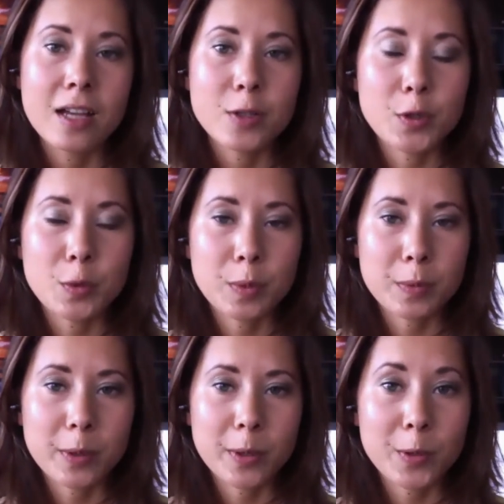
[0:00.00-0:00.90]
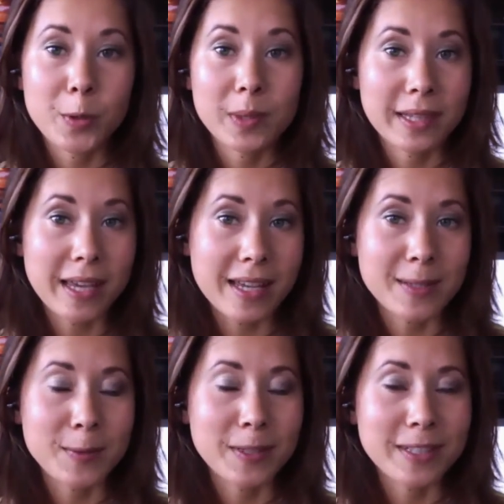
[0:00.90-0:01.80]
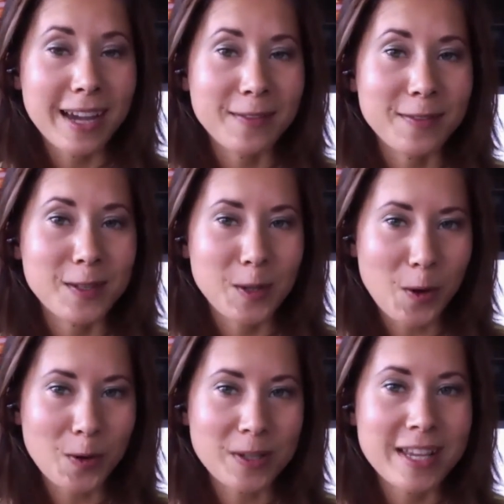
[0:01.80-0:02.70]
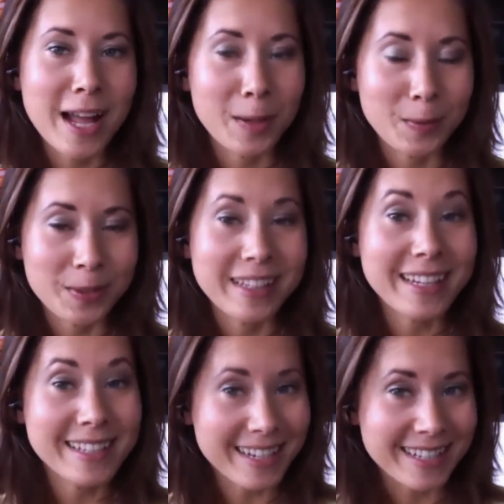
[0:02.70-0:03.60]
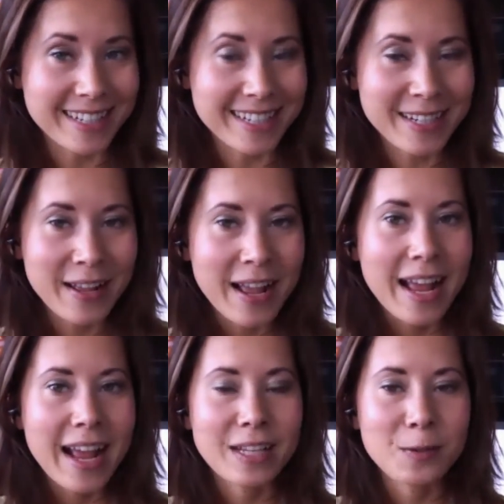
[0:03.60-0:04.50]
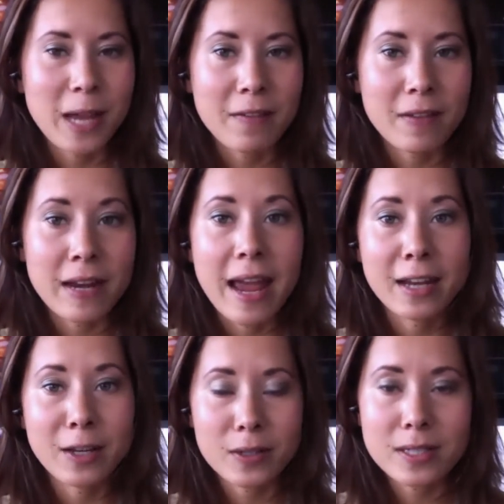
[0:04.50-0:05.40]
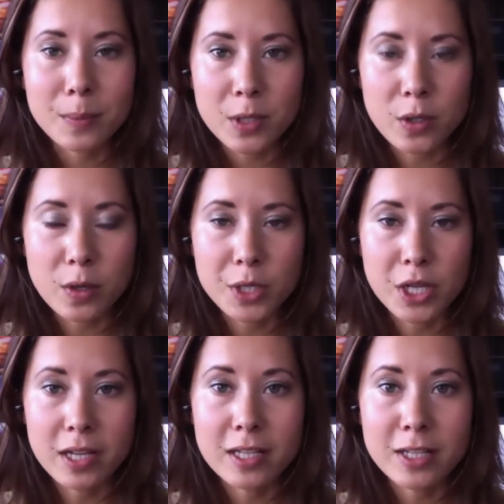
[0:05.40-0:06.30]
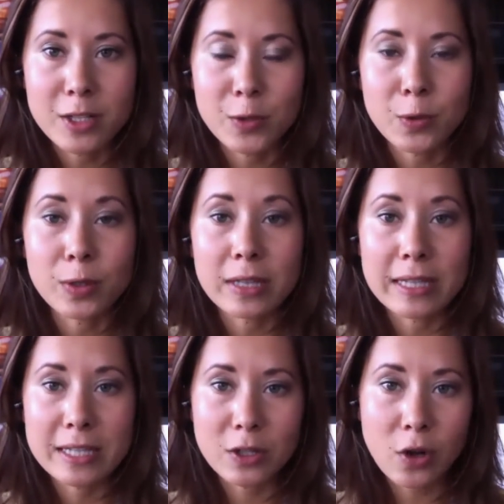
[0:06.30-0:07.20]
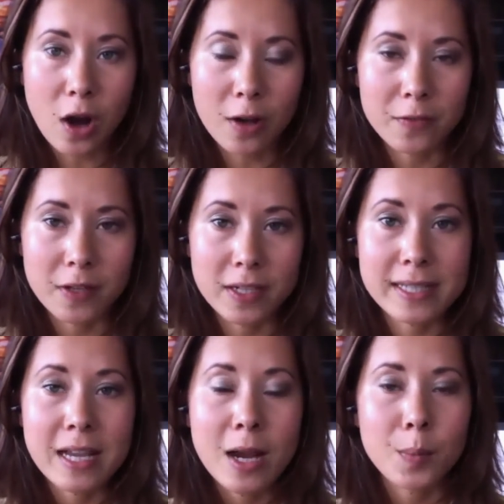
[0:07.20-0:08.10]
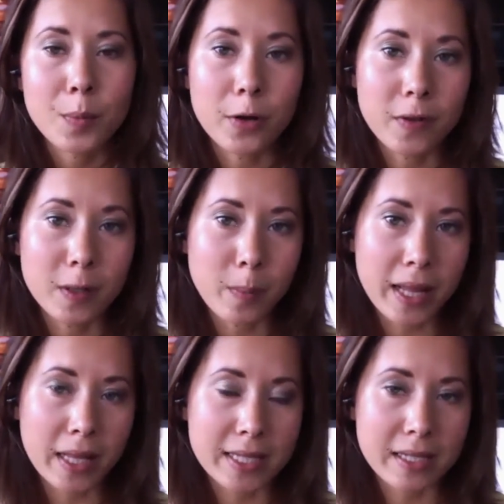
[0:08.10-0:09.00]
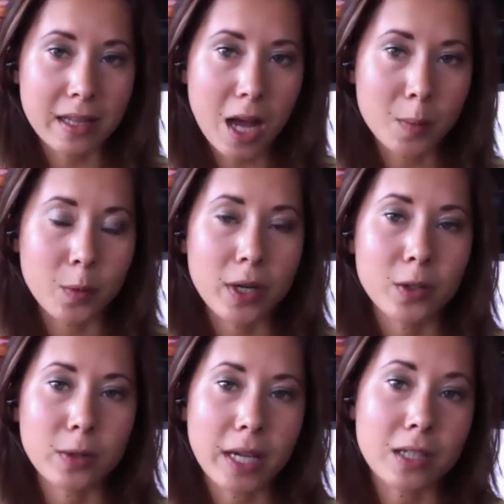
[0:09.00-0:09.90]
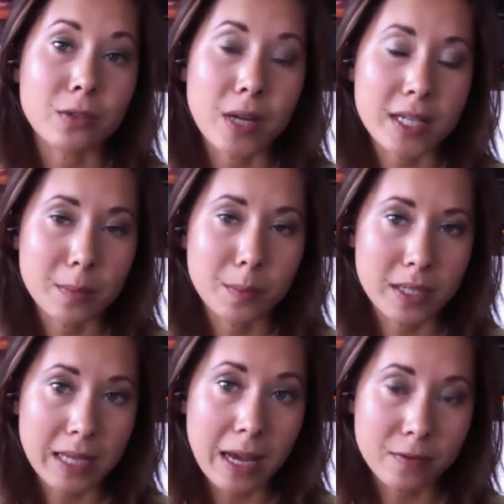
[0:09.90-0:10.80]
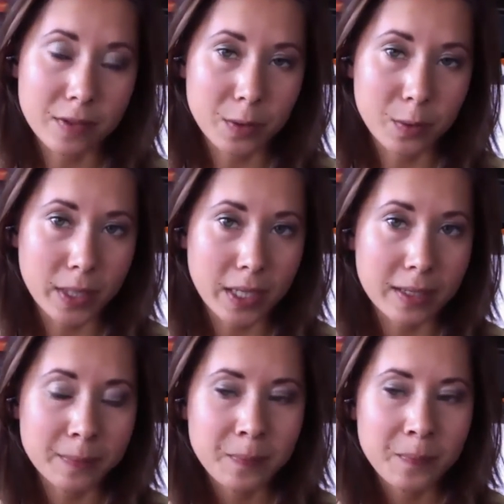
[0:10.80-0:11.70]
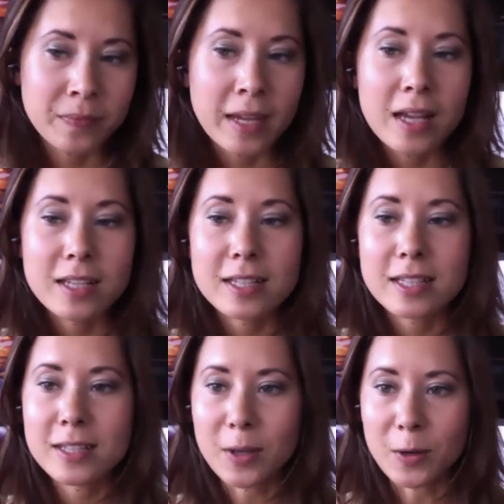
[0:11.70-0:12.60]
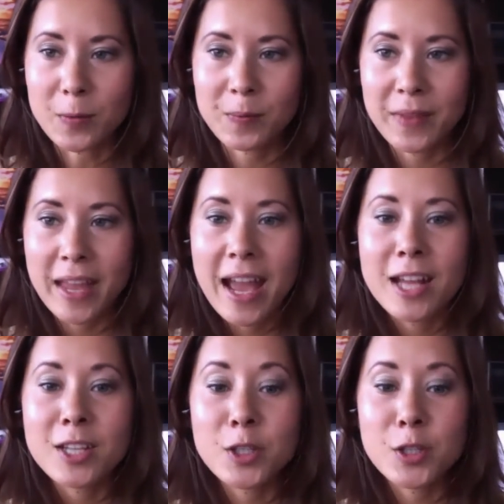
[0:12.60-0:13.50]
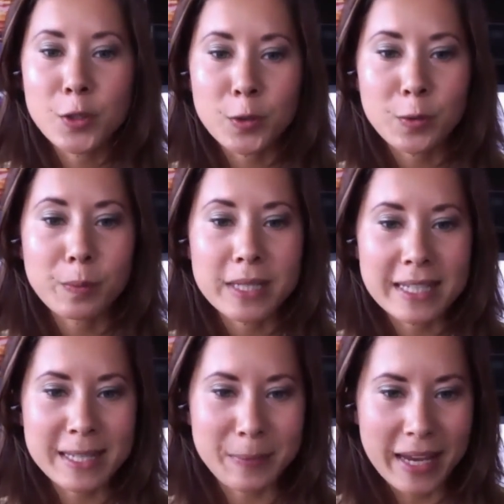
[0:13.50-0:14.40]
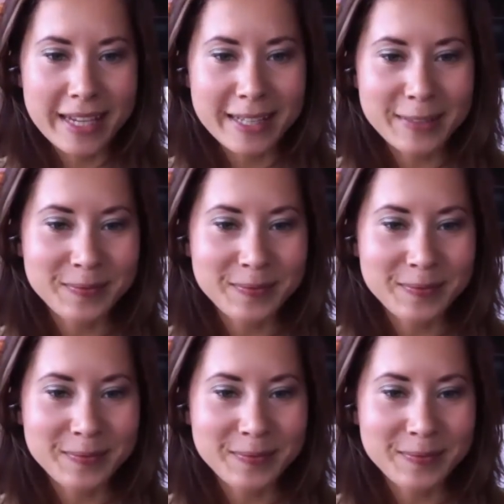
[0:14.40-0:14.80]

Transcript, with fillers: to people who will guess what kind of stones help with digestion. And then we have an annual subscription to Lisa Coffey's Perfect Balance Club, where you get recipes every week. So to participate,